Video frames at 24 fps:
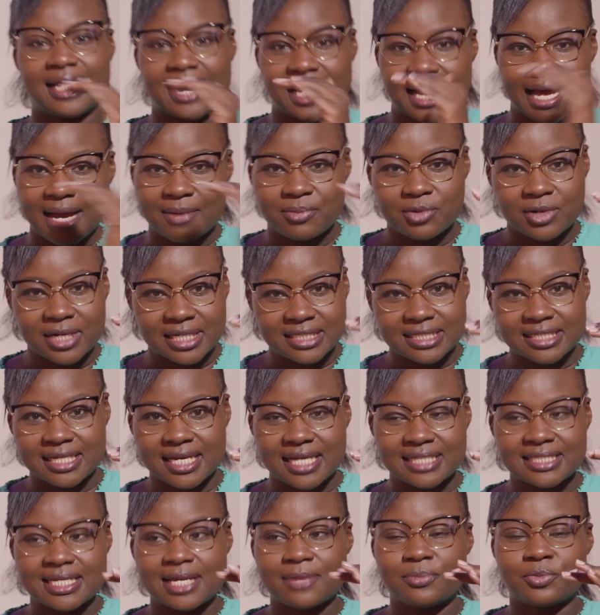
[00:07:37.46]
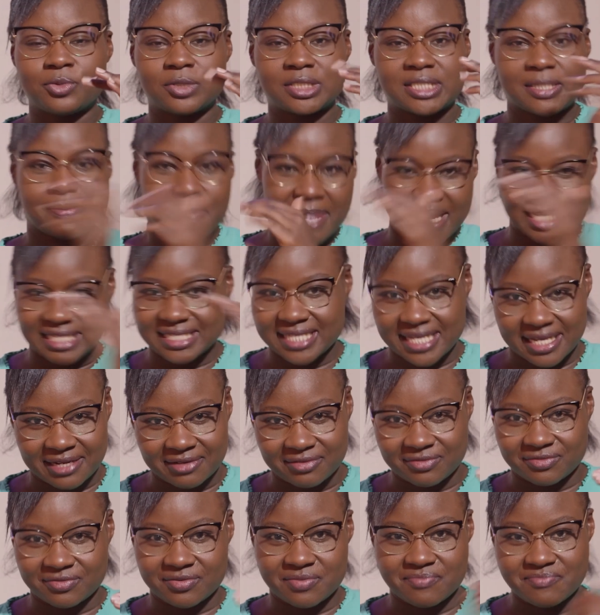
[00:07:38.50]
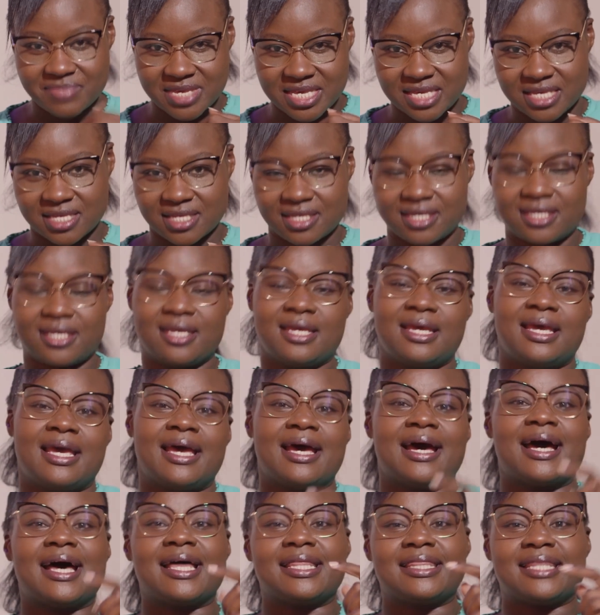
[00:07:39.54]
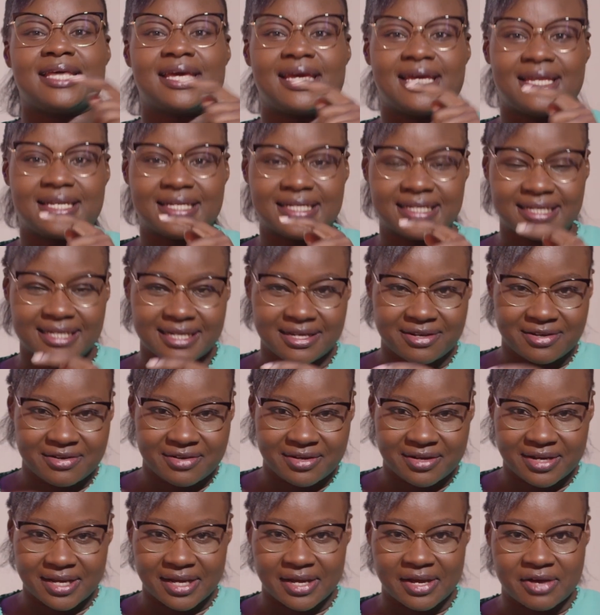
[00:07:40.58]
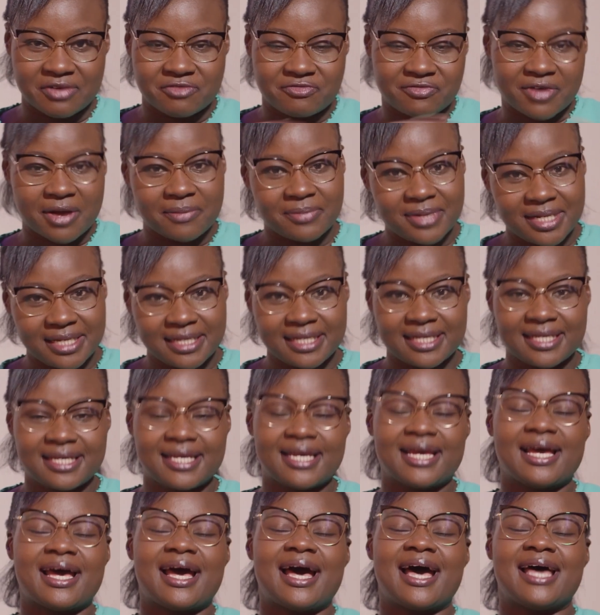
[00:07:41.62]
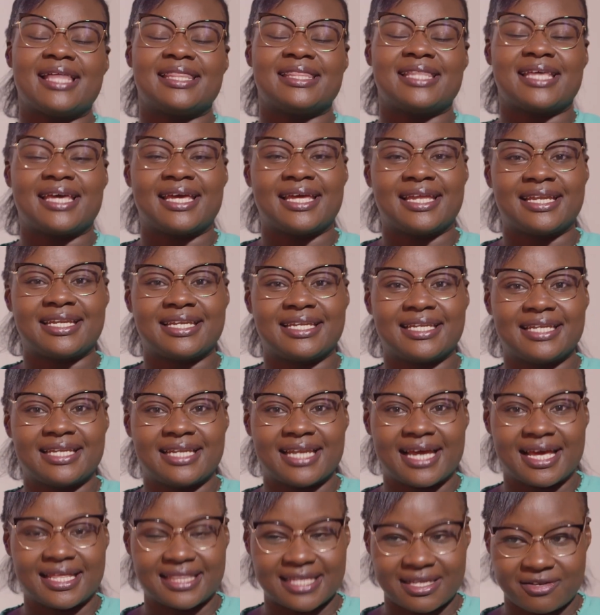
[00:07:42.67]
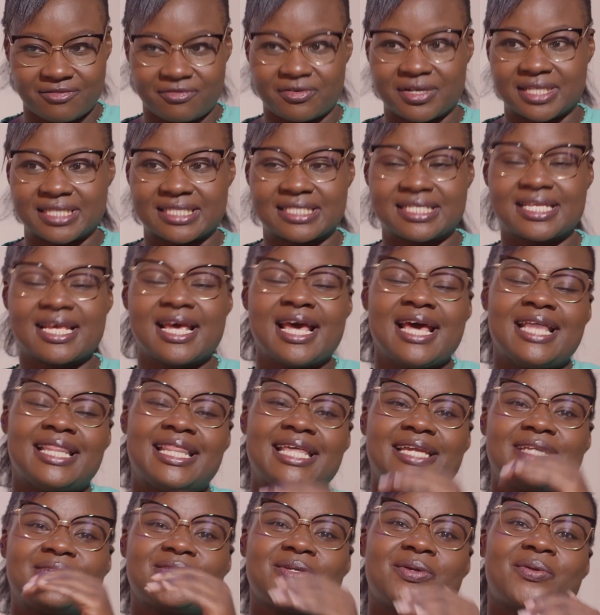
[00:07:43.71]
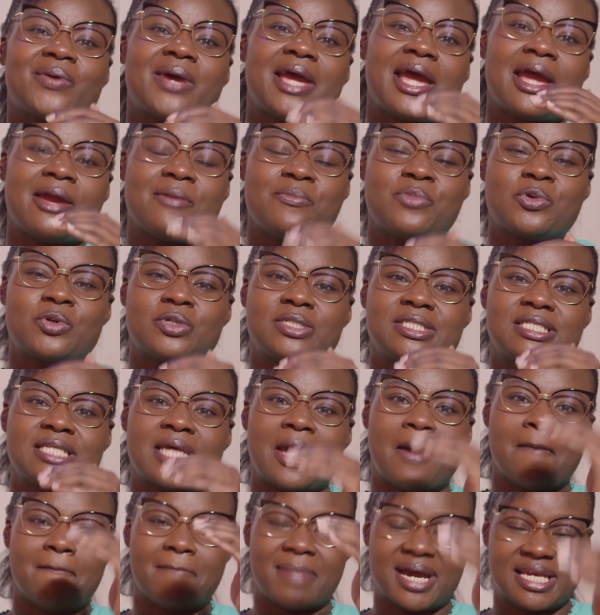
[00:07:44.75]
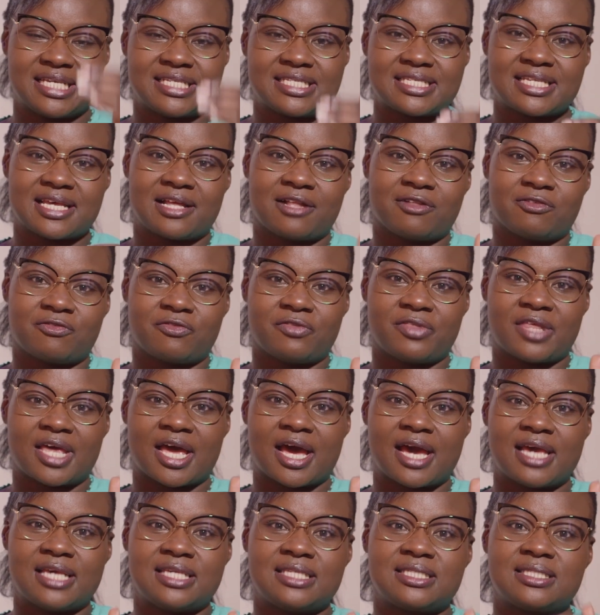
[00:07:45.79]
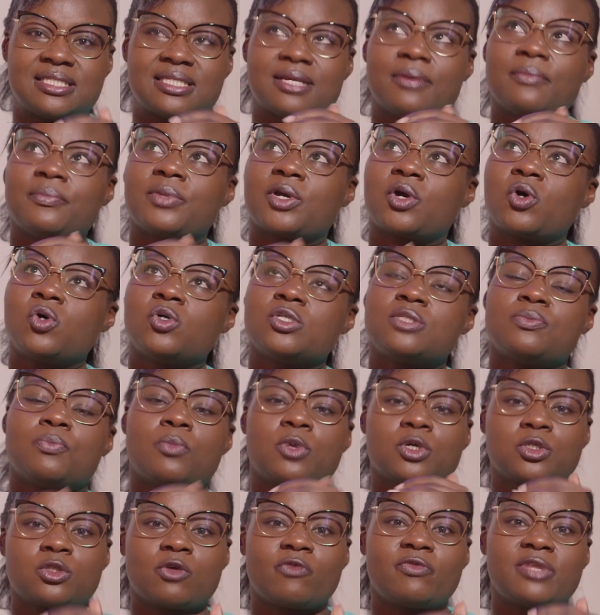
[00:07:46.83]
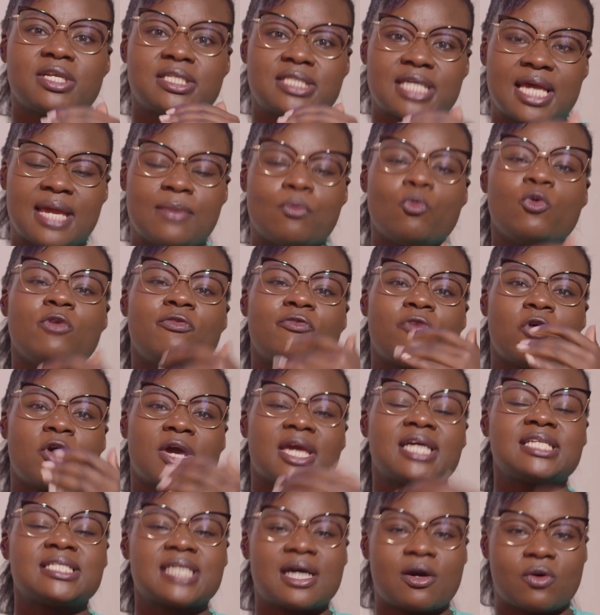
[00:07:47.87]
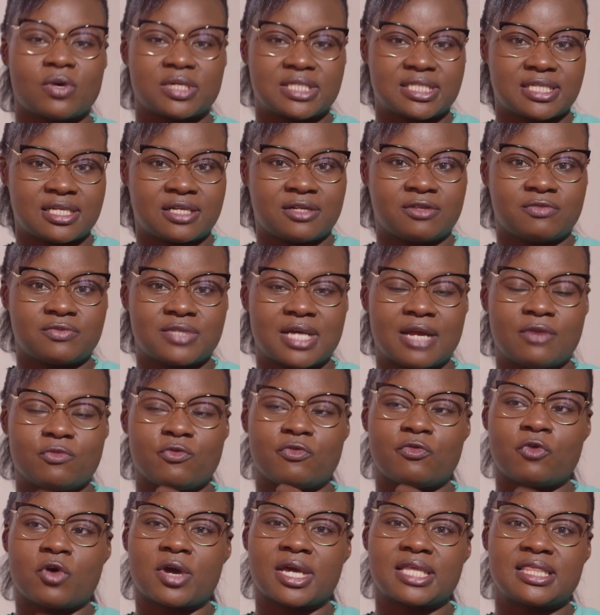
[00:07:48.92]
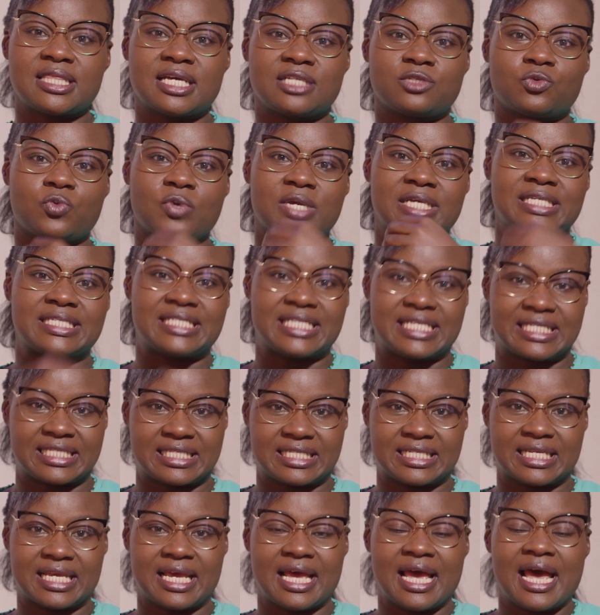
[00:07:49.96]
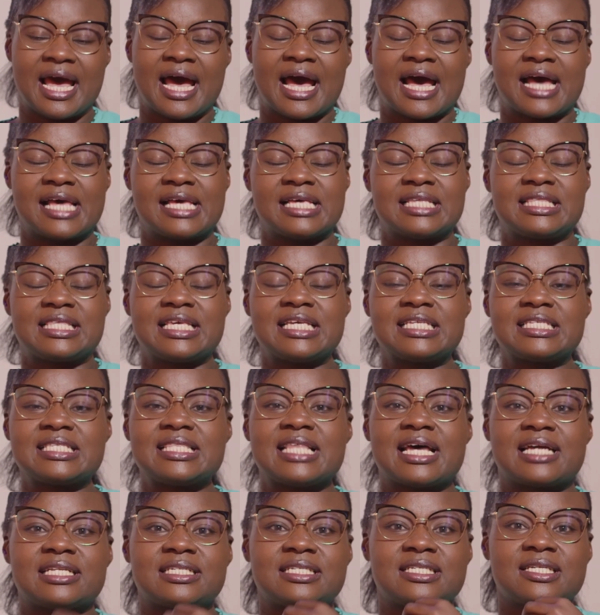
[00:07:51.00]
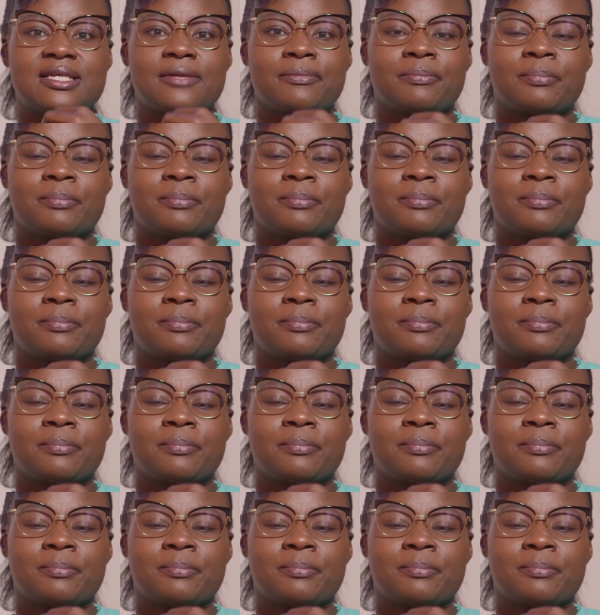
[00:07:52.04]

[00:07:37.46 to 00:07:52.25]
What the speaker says: hapo katikati I put myself, me, and then family, and then friends. The reason why I brought myself there is because most of the time we forget ourselves and we forget that we exist. I think that